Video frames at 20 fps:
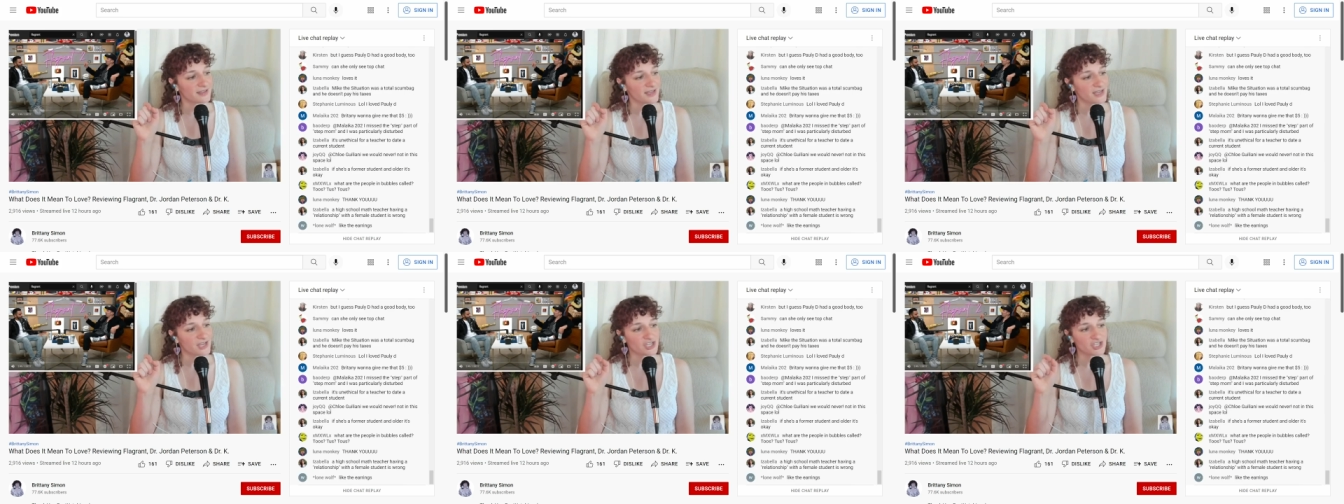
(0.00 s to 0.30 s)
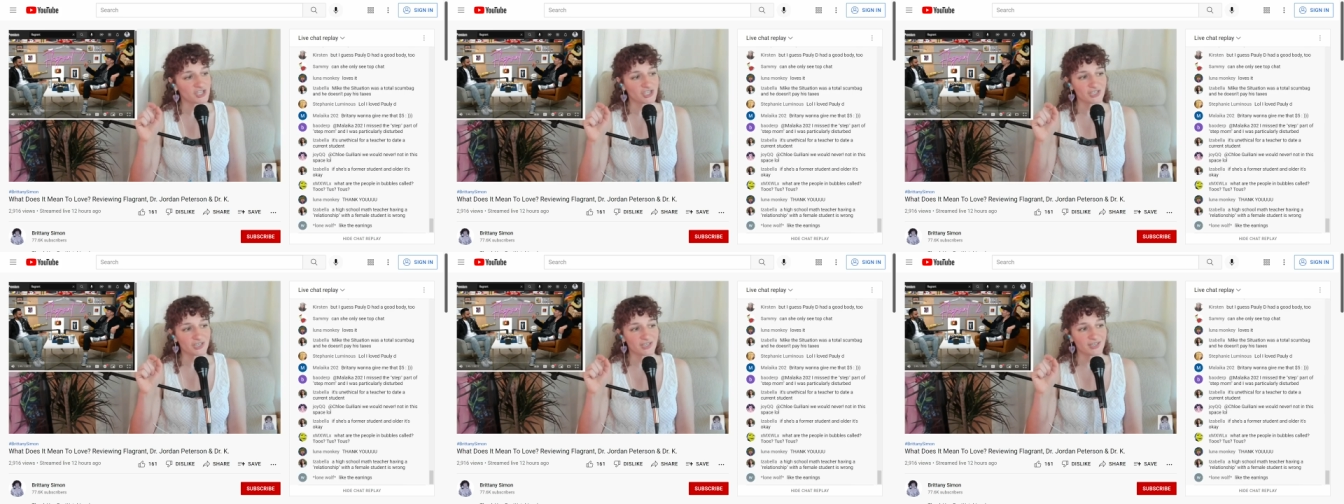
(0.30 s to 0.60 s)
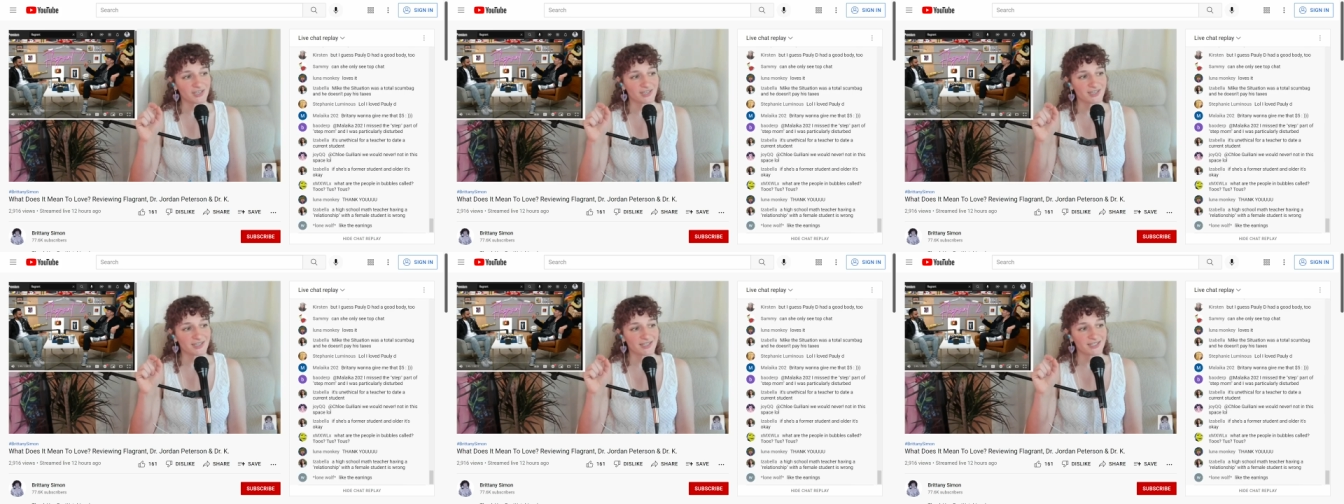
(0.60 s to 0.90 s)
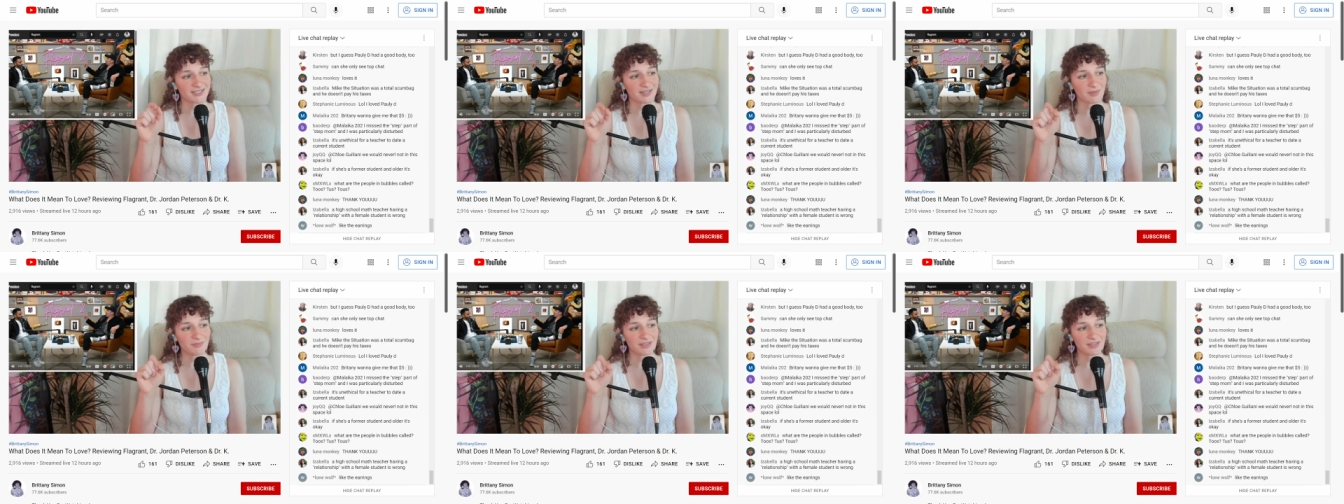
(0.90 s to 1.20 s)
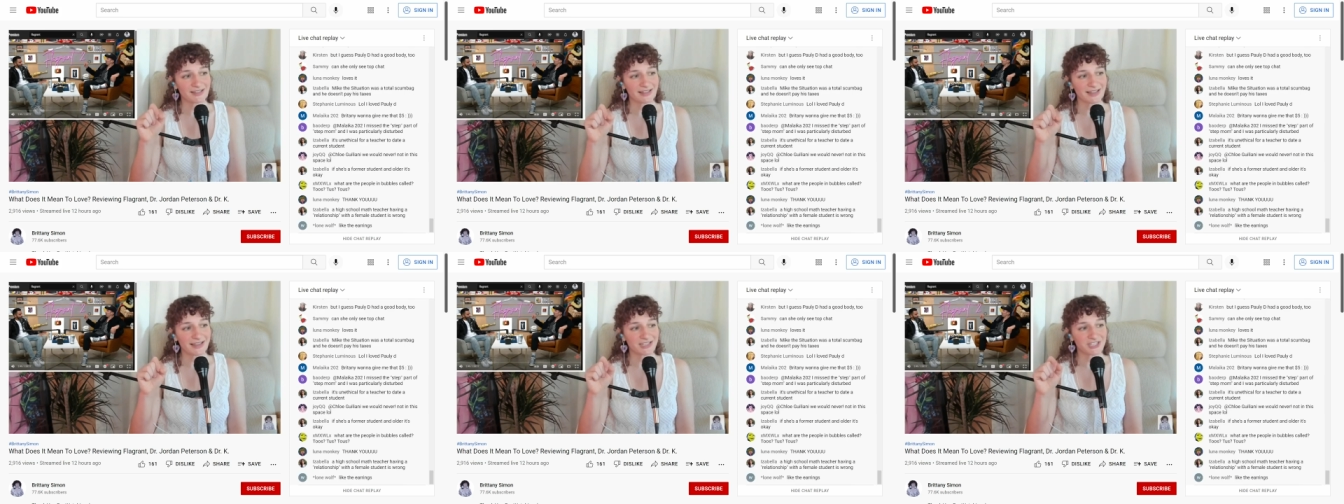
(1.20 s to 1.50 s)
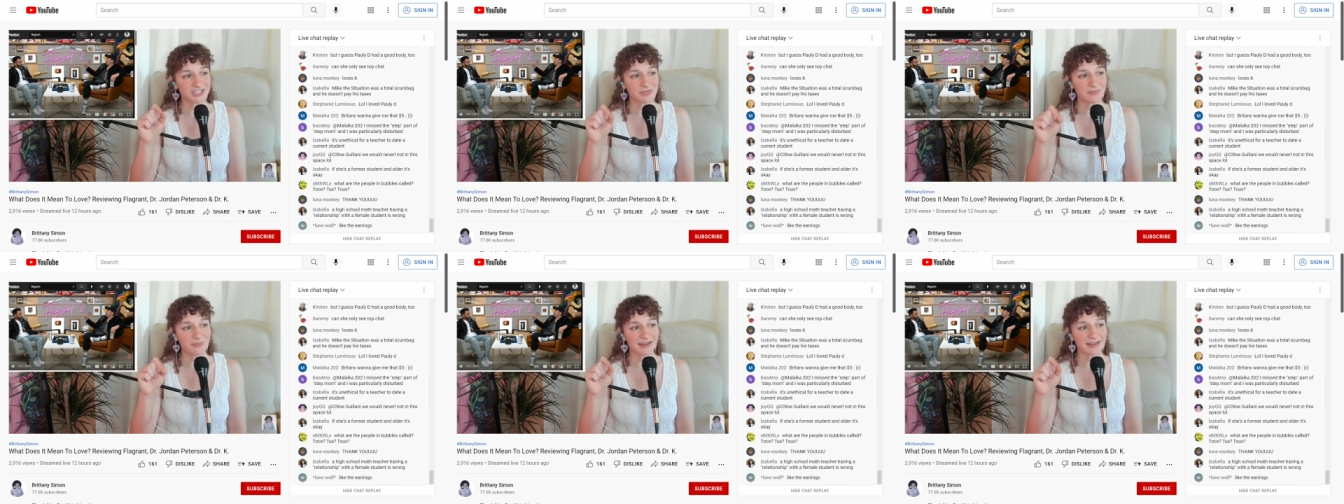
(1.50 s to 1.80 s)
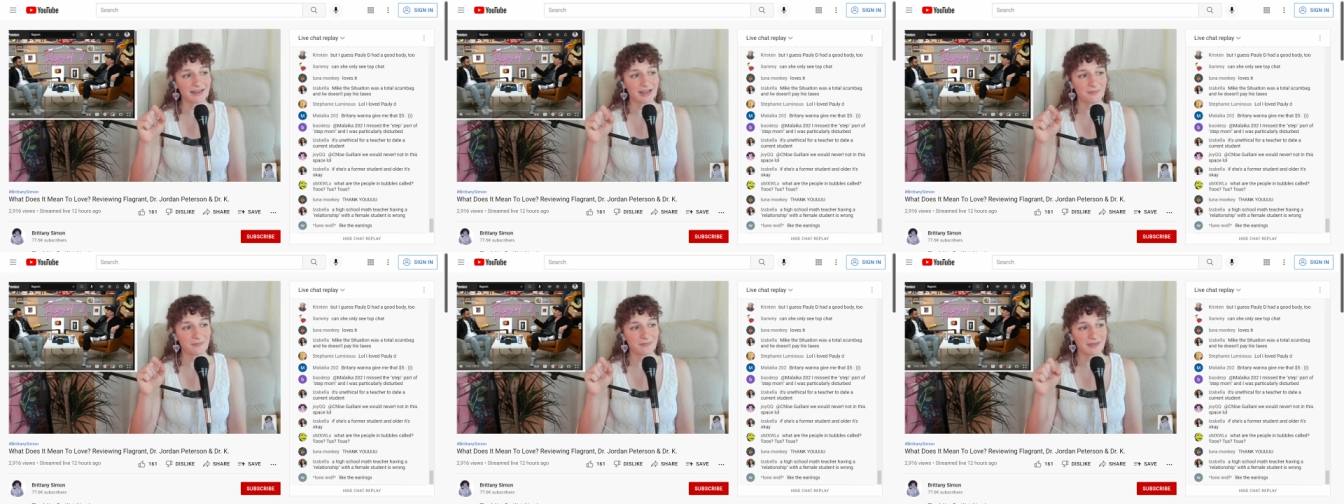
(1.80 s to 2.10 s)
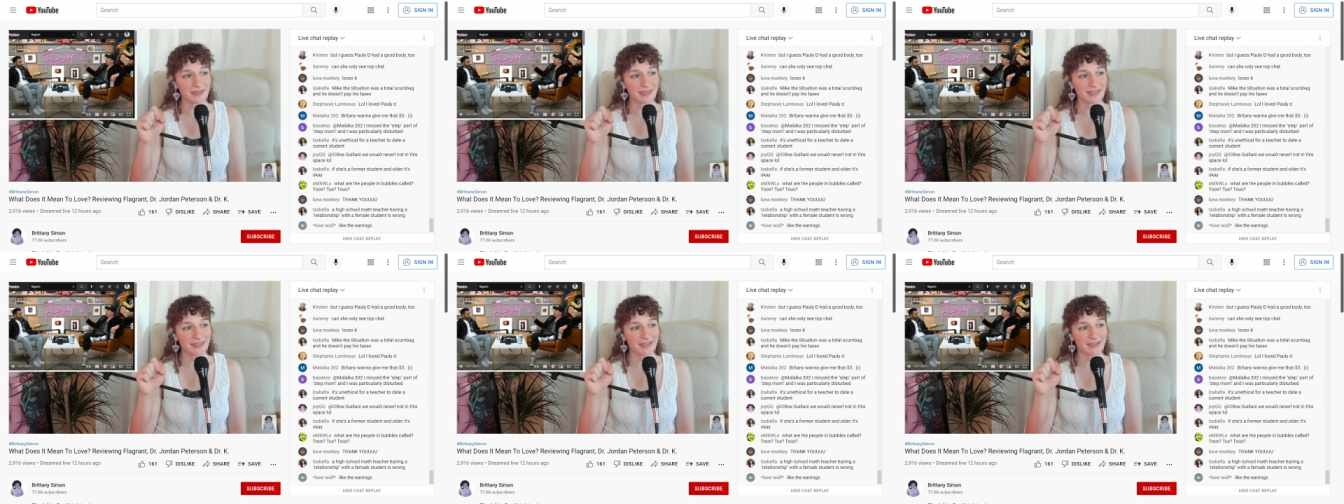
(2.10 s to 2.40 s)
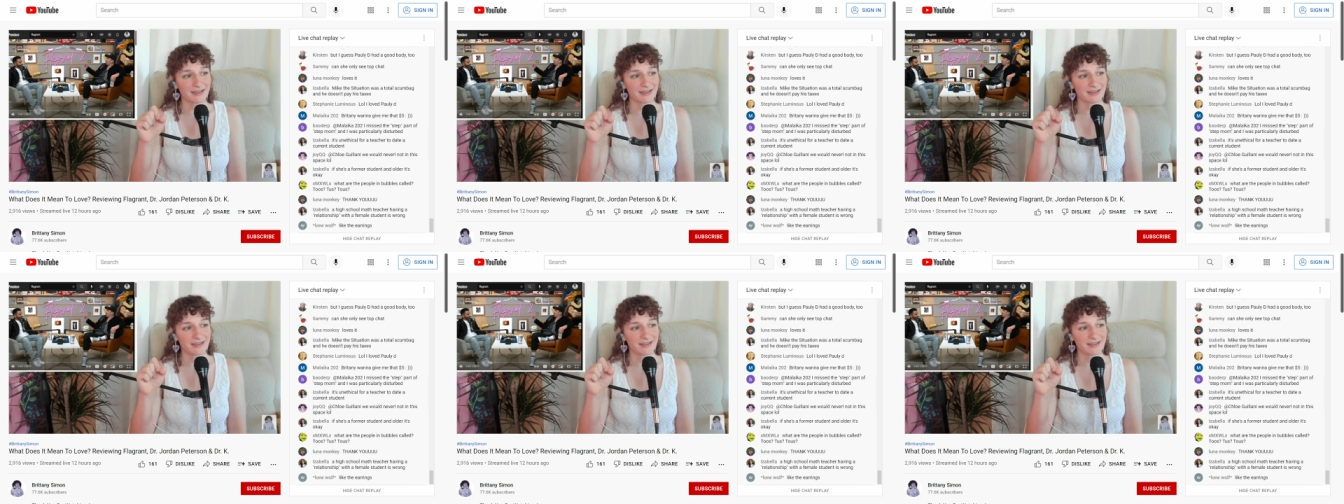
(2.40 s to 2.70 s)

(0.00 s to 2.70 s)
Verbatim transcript: she, something like she might not be